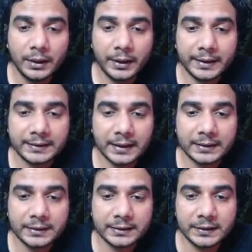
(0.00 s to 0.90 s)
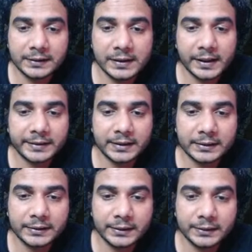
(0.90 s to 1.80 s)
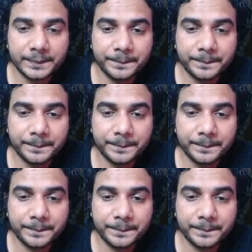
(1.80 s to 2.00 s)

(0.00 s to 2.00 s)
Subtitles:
x-axis. This is x-axis.